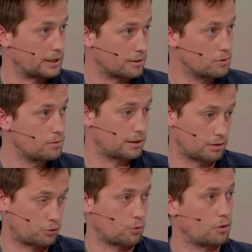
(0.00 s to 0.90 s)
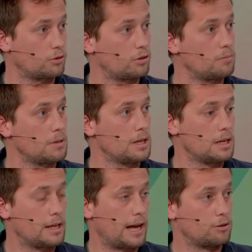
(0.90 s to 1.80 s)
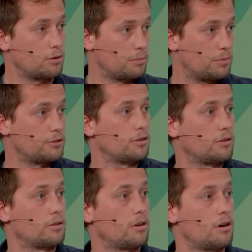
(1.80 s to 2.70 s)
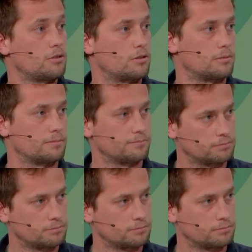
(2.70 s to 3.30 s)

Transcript: can do at the short term and your ambitions on the long term.